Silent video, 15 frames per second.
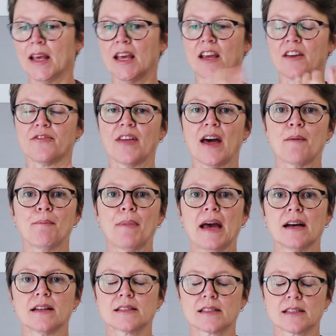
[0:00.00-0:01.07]
If that
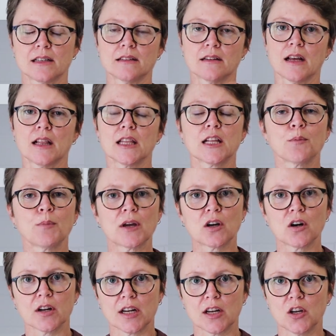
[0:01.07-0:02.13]
bounced and a little bit
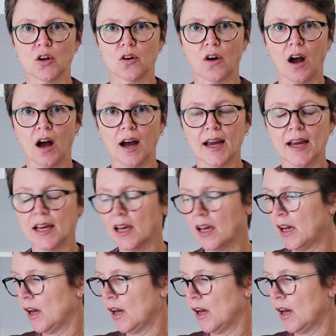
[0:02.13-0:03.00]
got in your eye,